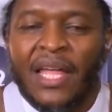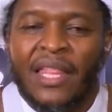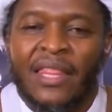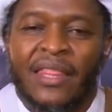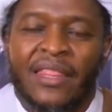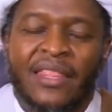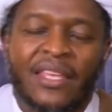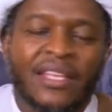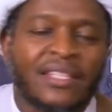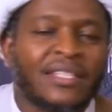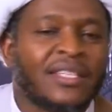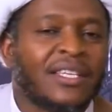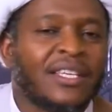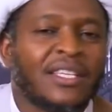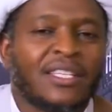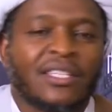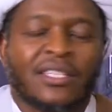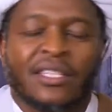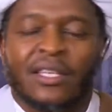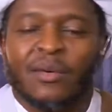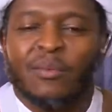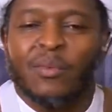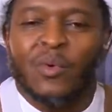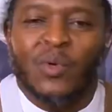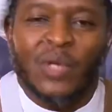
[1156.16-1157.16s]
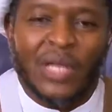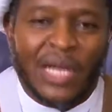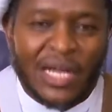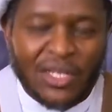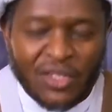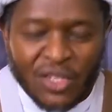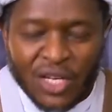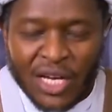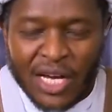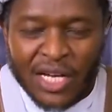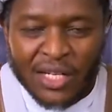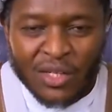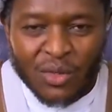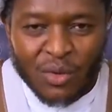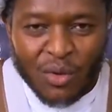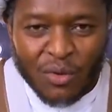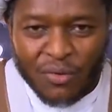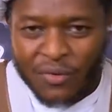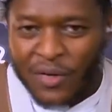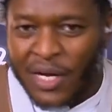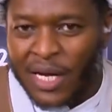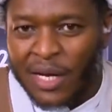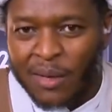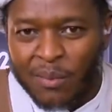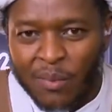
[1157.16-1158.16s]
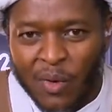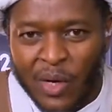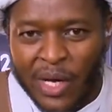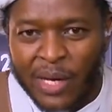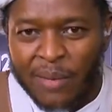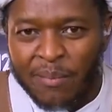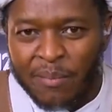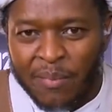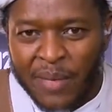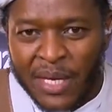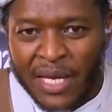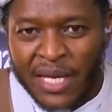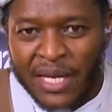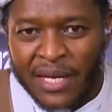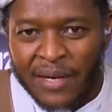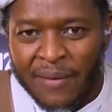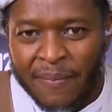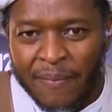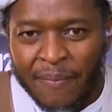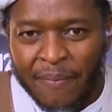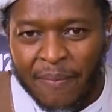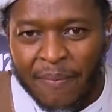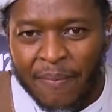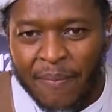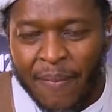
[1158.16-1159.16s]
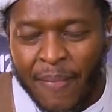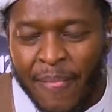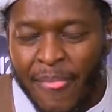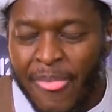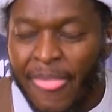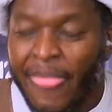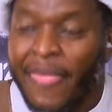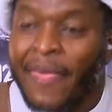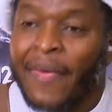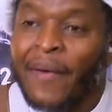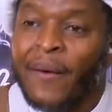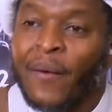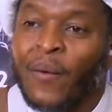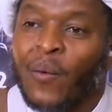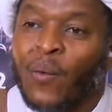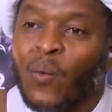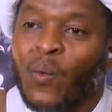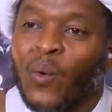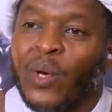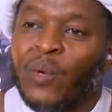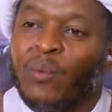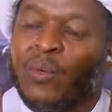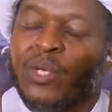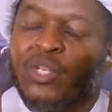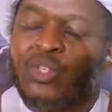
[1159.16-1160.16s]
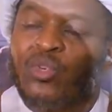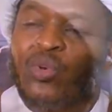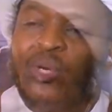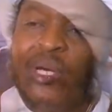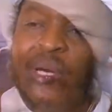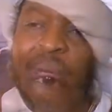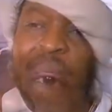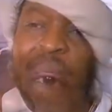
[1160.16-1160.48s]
This is the munajat of al-muhibbin. When we talk